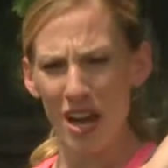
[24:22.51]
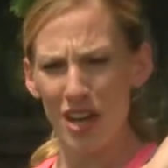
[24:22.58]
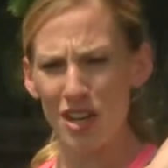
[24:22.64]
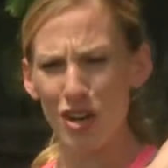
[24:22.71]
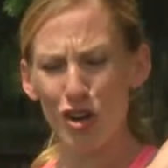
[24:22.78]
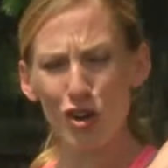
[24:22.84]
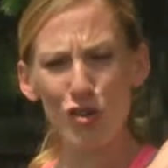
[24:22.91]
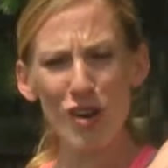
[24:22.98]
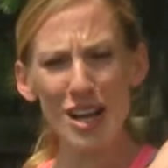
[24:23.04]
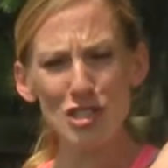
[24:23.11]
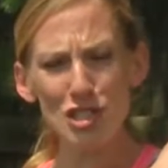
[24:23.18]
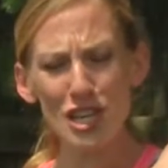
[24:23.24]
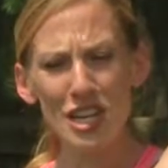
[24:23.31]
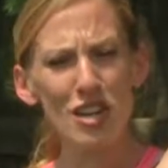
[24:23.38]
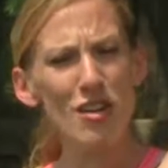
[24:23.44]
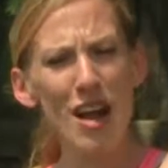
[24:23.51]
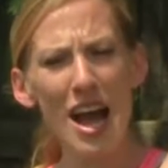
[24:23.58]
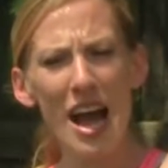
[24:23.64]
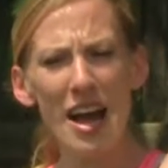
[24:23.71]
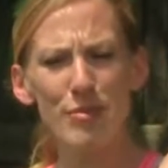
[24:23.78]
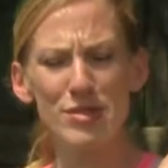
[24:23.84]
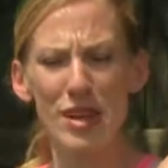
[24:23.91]
You're crunching your
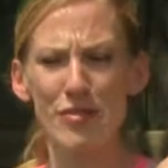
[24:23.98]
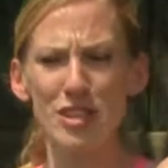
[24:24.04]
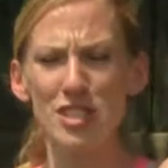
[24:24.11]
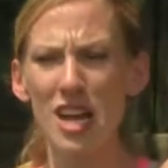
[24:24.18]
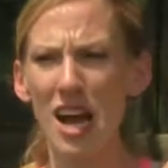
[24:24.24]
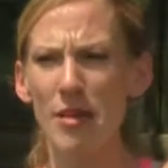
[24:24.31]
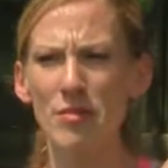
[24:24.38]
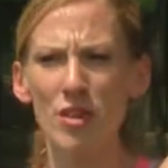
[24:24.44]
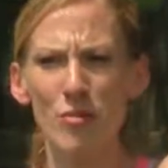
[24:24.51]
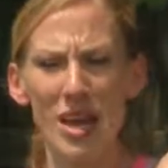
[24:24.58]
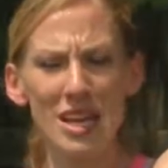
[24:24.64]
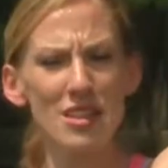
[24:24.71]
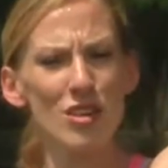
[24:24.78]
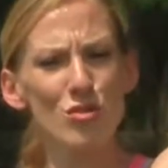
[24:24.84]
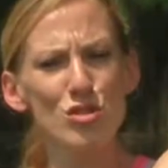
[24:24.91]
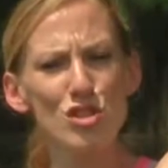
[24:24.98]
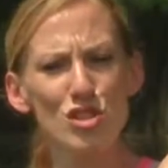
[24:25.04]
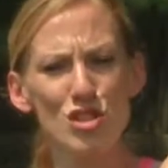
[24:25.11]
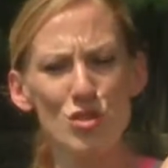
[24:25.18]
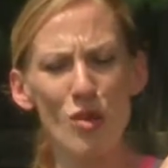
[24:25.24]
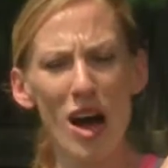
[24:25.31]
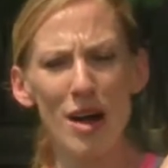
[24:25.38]
abs every time you make those
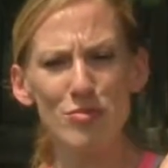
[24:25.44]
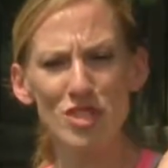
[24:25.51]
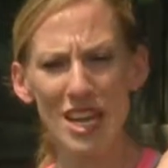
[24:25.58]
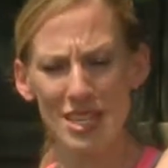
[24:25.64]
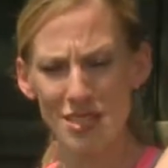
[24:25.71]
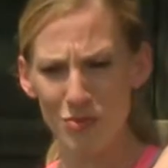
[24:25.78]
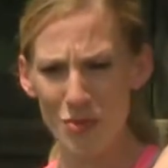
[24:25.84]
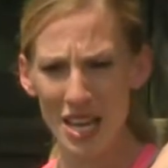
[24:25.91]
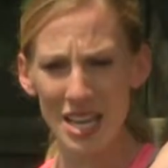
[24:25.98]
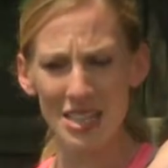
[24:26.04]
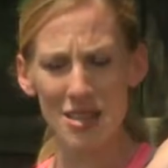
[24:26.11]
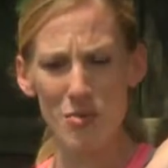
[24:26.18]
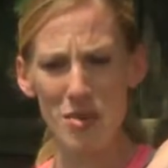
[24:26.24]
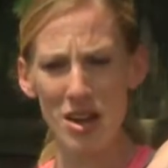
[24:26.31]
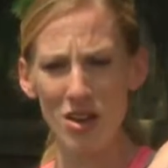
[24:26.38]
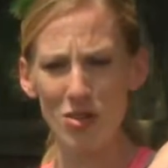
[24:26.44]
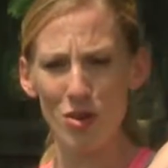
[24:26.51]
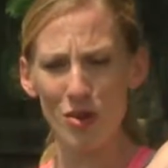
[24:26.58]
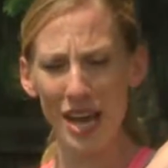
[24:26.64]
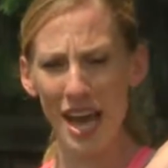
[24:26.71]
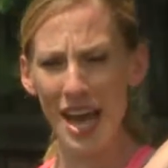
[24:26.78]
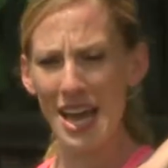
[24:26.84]
two objects meet in the middle,
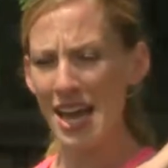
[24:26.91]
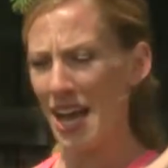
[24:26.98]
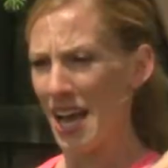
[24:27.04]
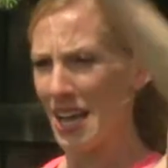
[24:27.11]
okay?